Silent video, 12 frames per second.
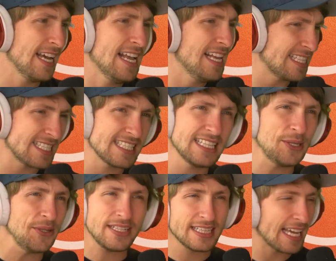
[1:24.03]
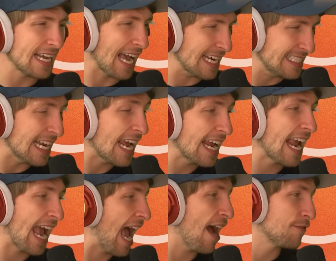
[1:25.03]
This is literally like a day
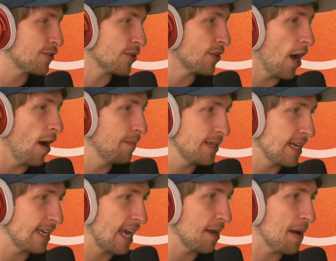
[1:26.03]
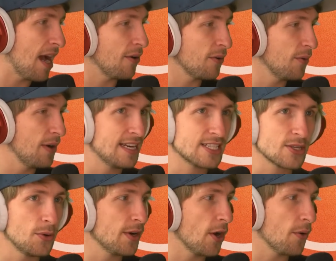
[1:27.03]
after the update came out. And so
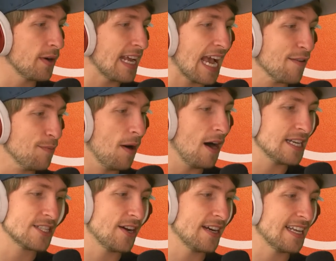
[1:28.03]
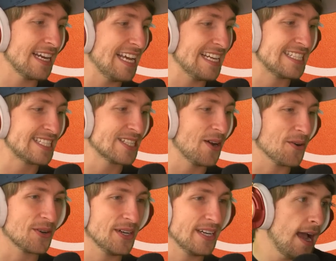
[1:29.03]
we already have mods on it. It's so
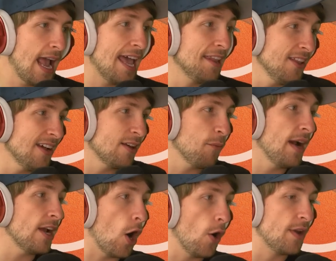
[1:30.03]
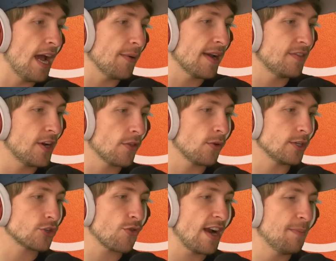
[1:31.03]
good. And look at, wait, oh, now we have another one,
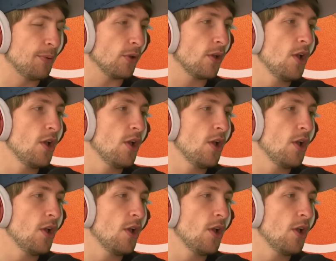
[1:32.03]
Trample.